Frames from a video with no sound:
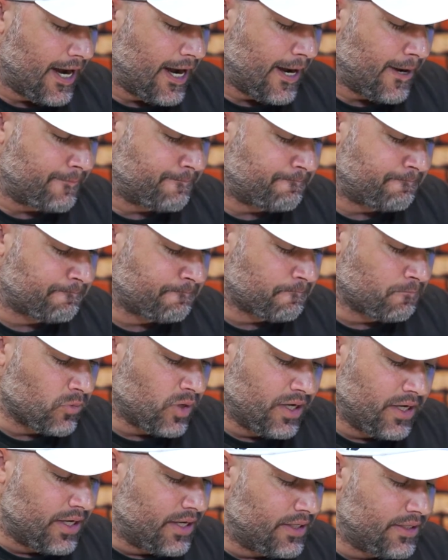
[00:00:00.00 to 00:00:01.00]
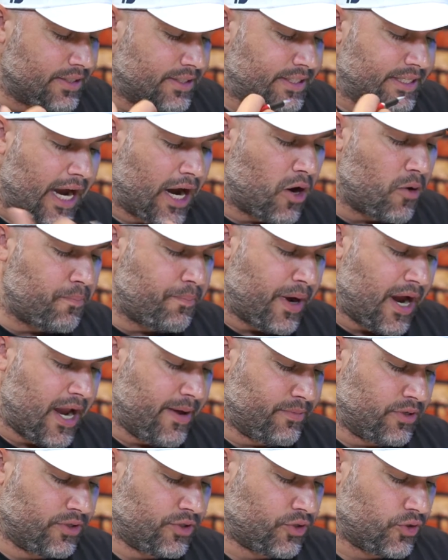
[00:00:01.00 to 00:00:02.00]
Um, down
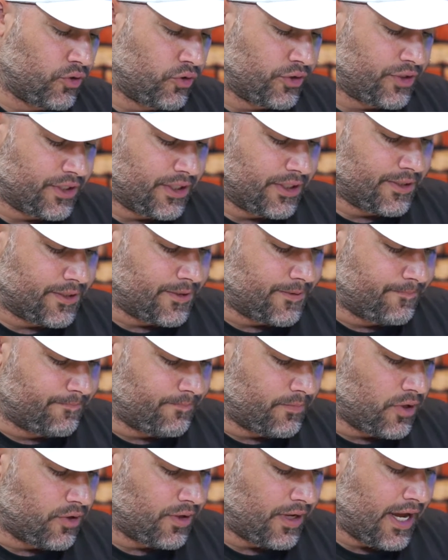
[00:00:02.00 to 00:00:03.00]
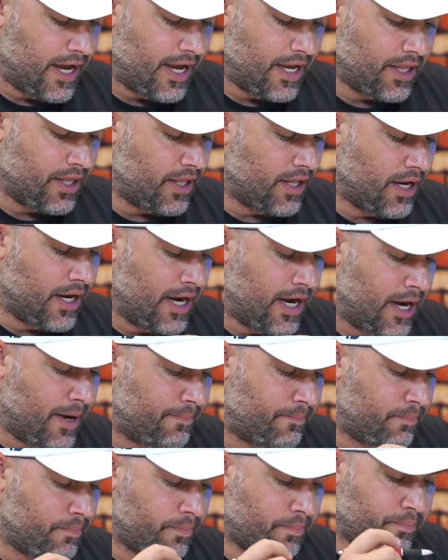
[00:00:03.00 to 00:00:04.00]
payment sources. Okay,
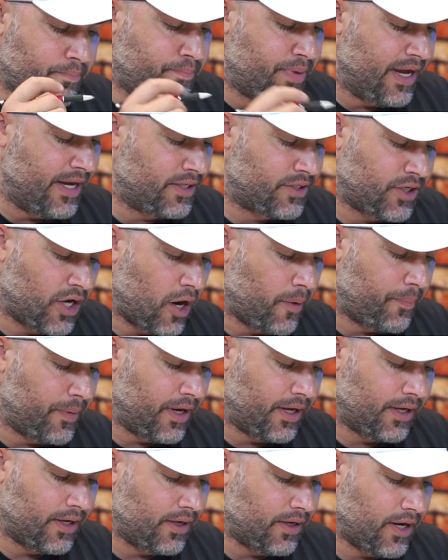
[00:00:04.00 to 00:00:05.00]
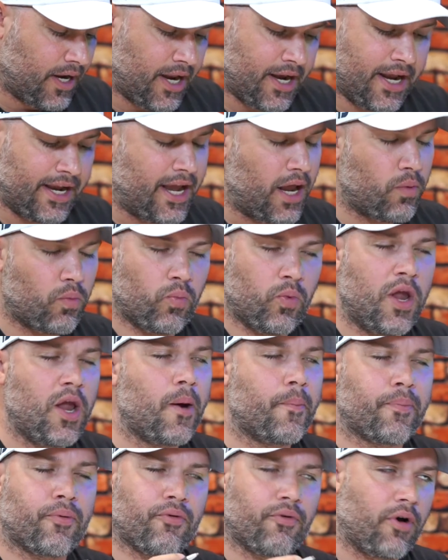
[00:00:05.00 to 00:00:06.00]
um, big topic. And again, we
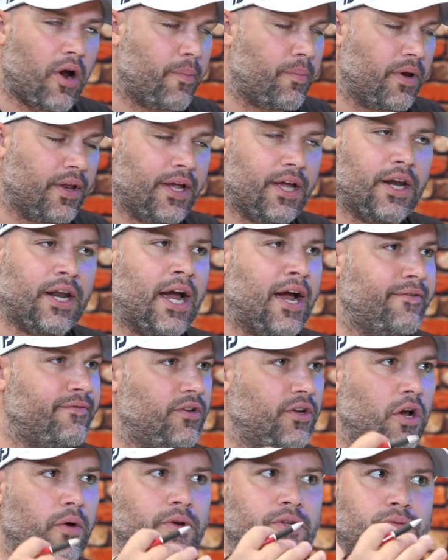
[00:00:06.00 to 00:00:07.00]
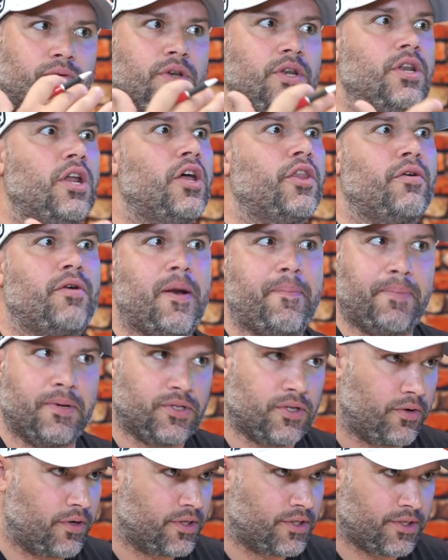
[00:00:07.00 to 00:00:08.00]
are probably going to have to go into another
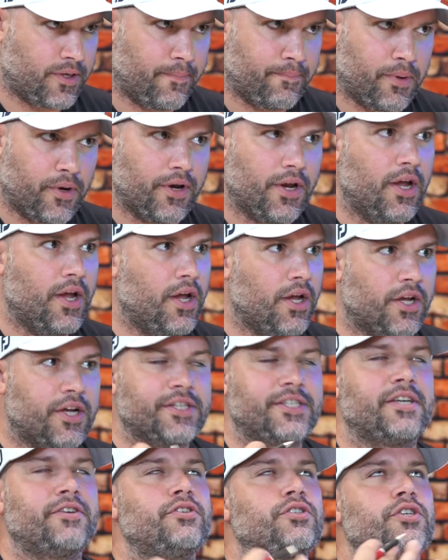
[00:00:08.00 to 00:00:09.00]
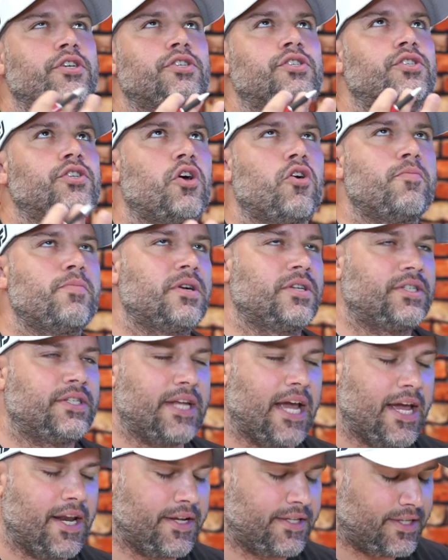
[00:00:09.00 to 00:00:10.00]
episode at some point because so. there's just so much
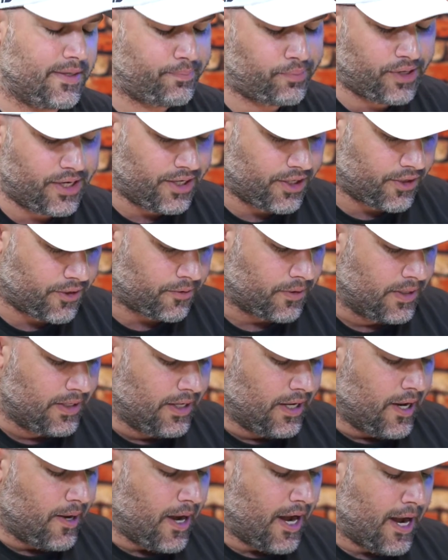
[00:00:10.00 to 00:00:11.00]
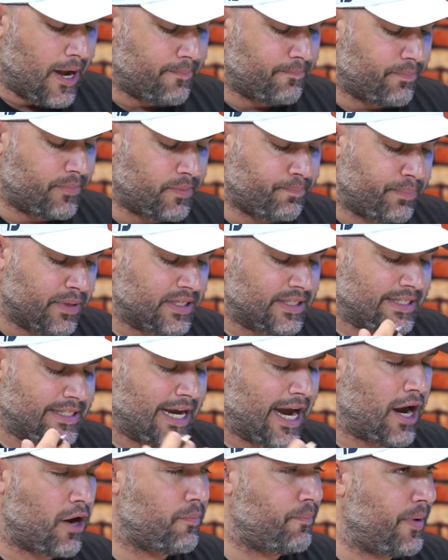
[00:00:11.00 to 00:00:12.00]
data to bring you. Yeah. Um, but
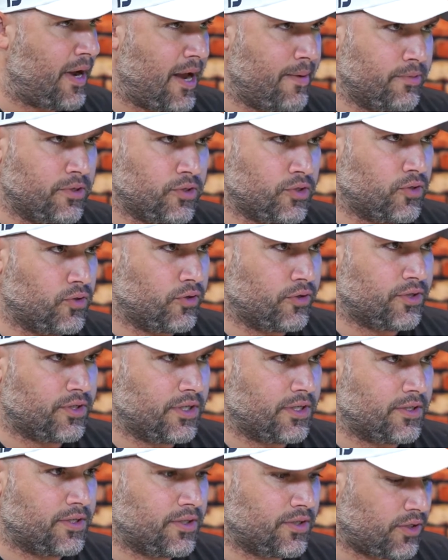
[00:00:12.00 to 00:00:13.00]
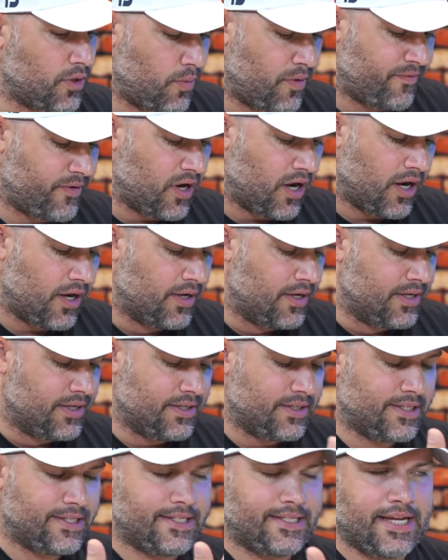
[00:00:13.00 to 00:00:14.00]
down payment sources. So we've got
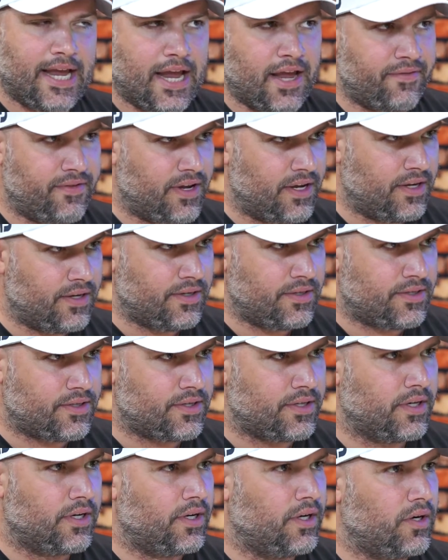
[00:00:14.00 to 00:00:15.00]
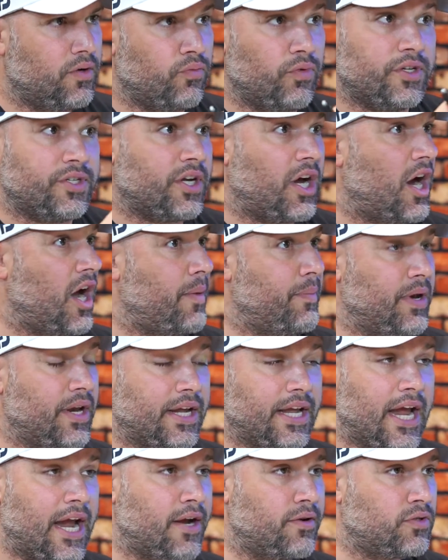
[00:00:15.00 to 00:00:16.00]
savings retirement
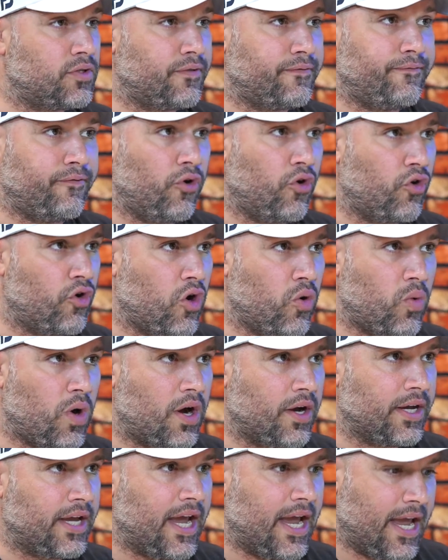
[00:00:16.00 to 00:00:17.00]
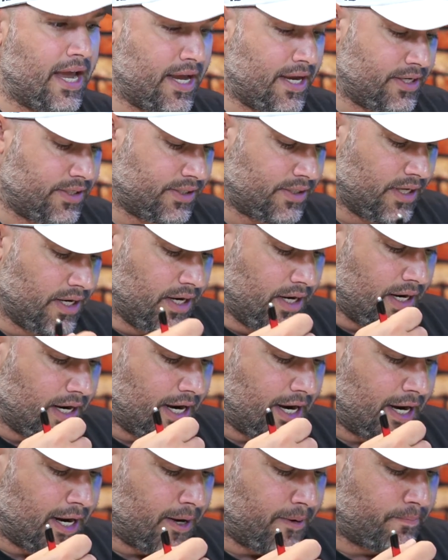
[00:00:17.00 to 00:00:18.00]
accounts, 401ks,
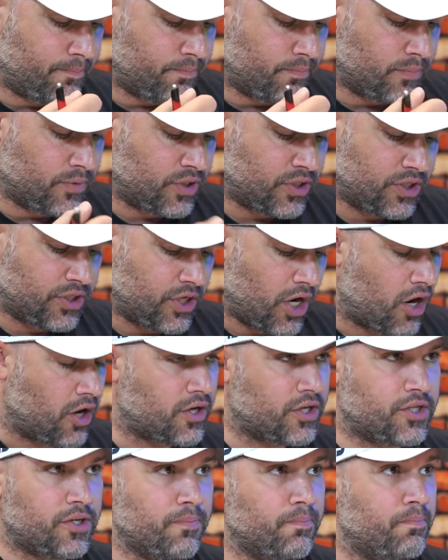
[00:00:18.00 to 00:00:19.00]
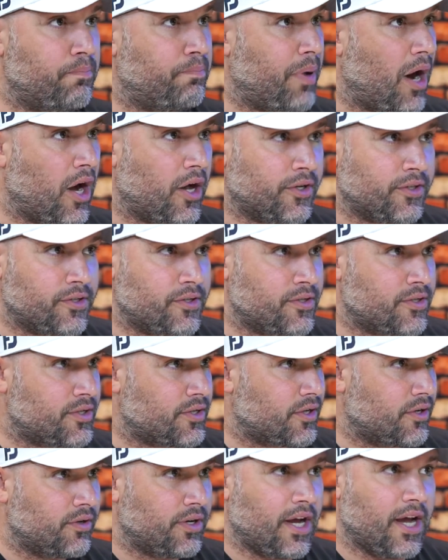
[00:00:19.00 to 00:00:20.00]
um, stocks and
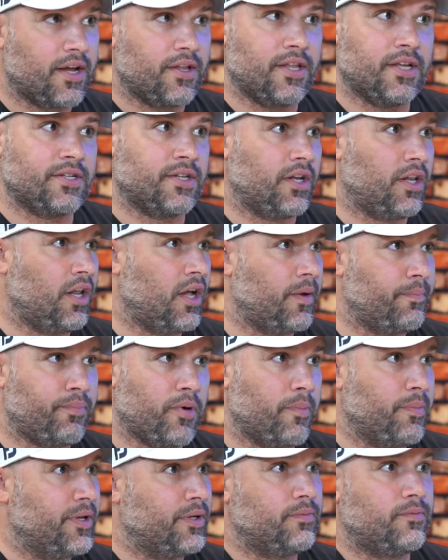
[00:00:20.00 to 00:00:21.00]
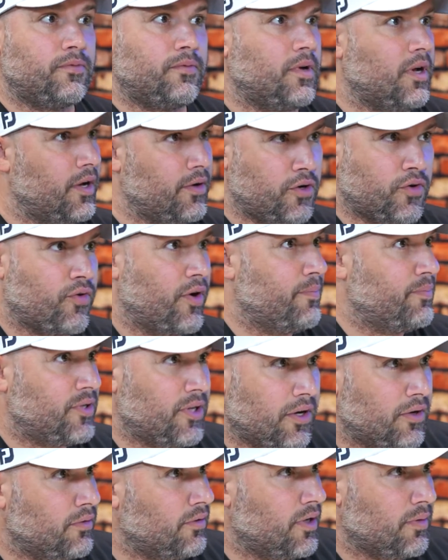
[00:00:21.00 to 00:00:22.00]
bonds. Mm -hmm. Okay, there's a lot, probably uh,
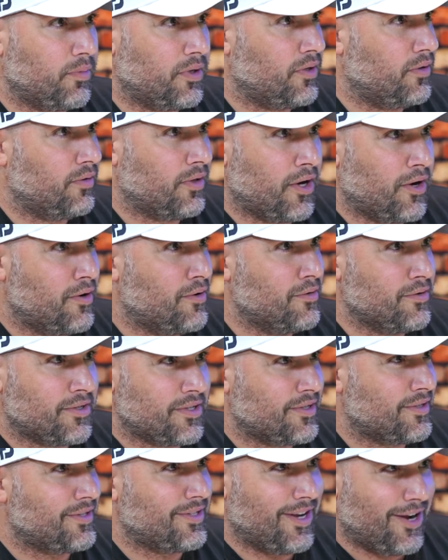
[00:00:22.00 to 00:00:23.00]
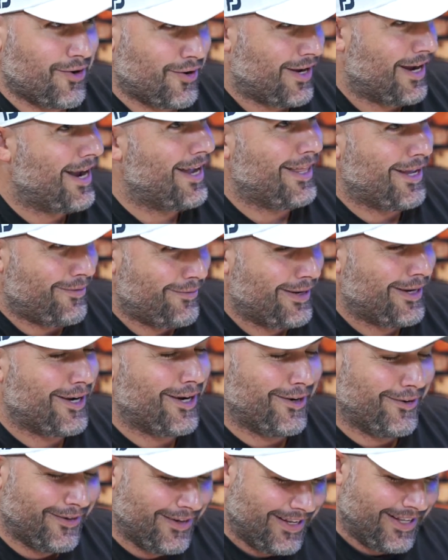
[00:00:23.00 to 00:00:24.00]
crypto. Can we yeah, do those? You can. Okay, there we go.
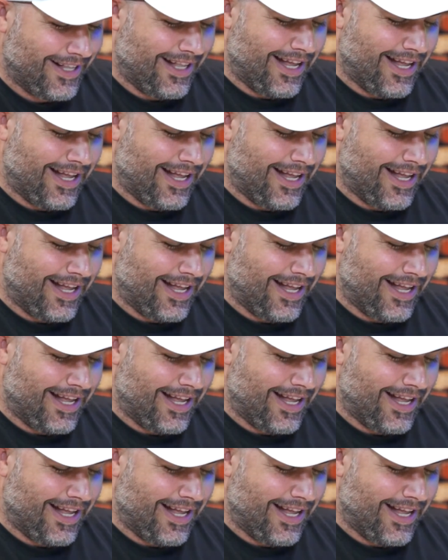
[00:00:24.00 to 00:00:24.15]
Yeah.